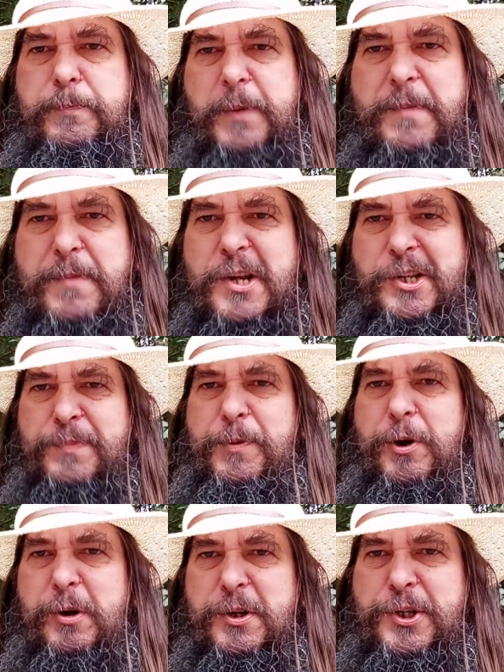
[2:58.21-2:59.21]
Give me a
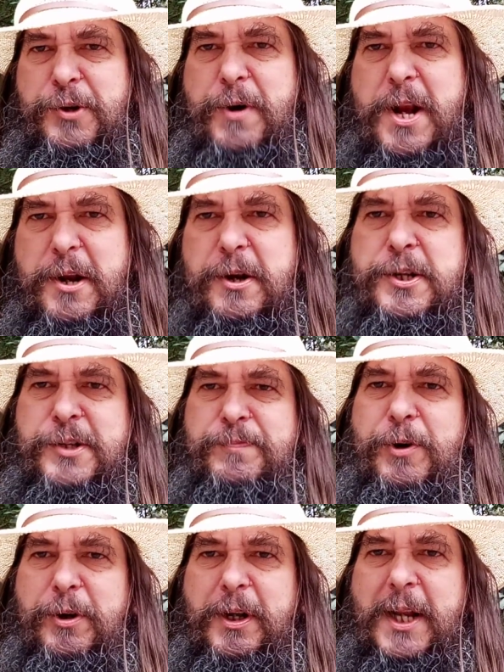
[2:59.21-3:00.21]
small screen and a
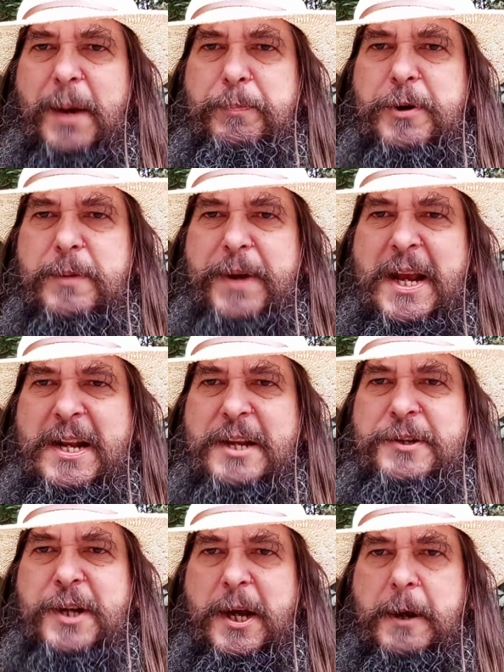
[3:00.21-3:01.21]
small laptop
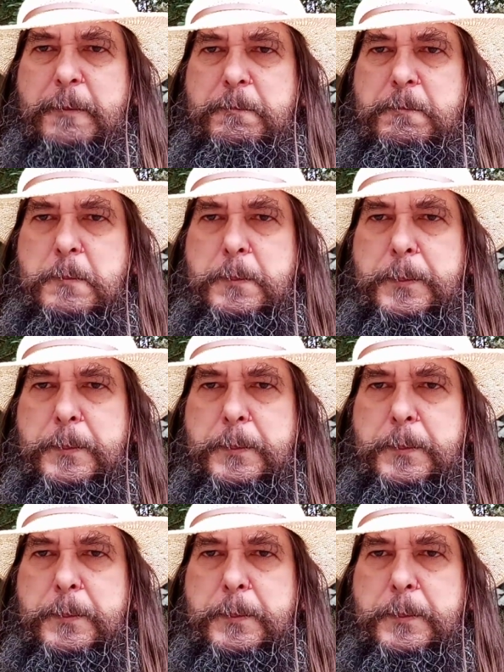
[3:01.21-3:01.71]
anytime.